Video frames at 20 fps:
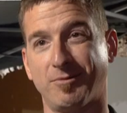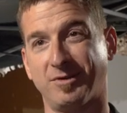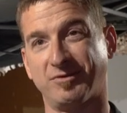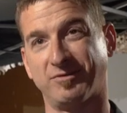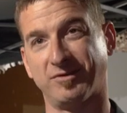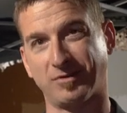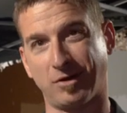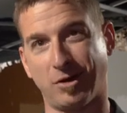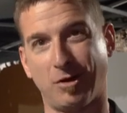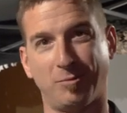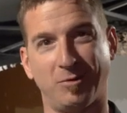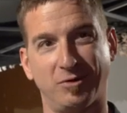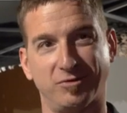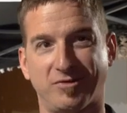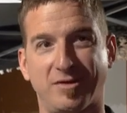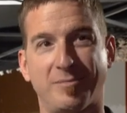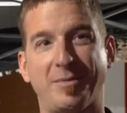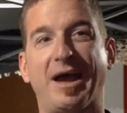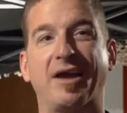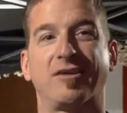which is
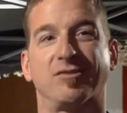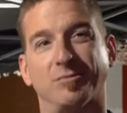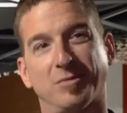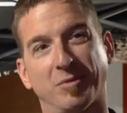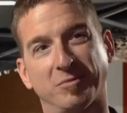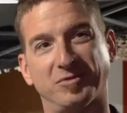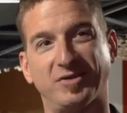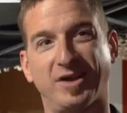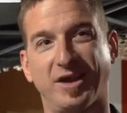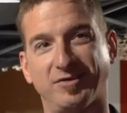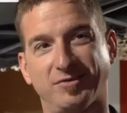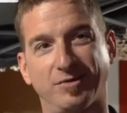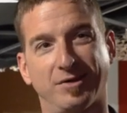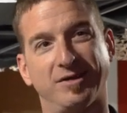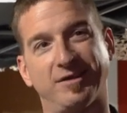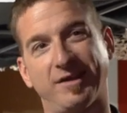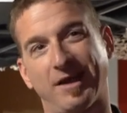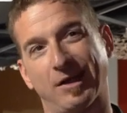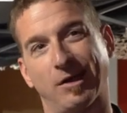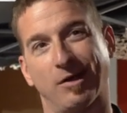almost the maximum size you
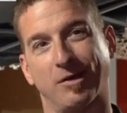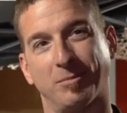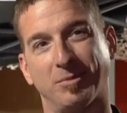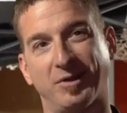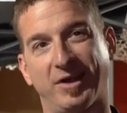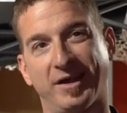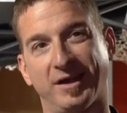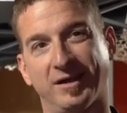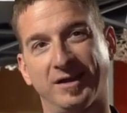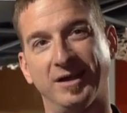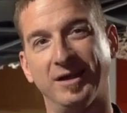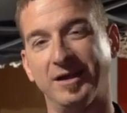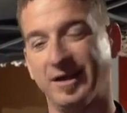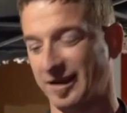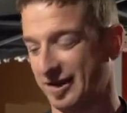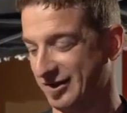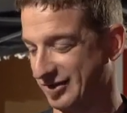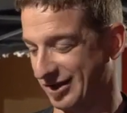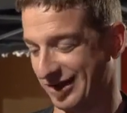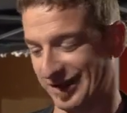can take on a plane.
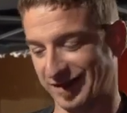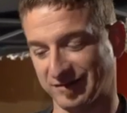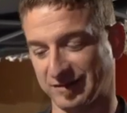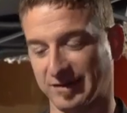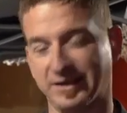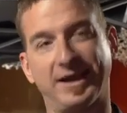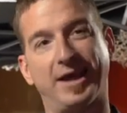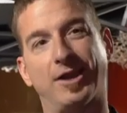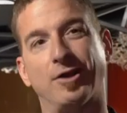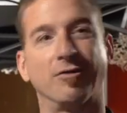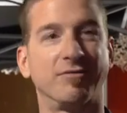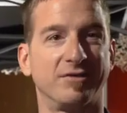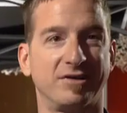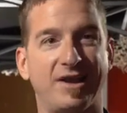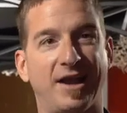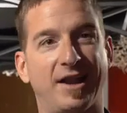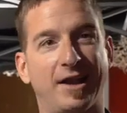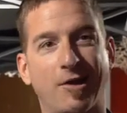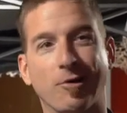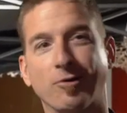So you easily get over
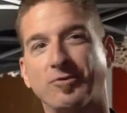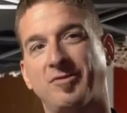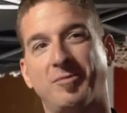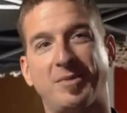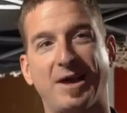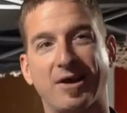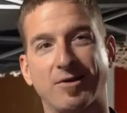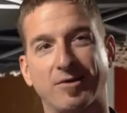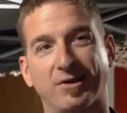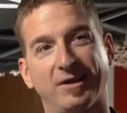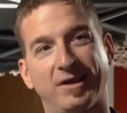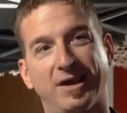10 hours of battery